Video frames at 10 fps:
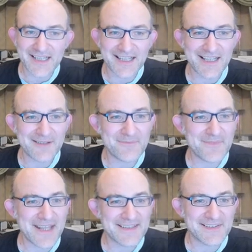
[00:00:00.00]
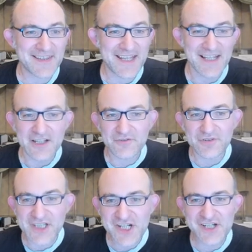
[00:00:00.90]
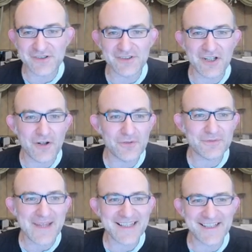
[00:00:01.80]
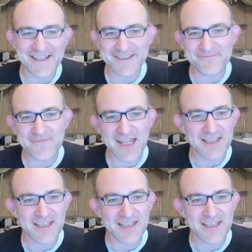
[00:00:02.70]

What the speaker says: It's the traditional old main line,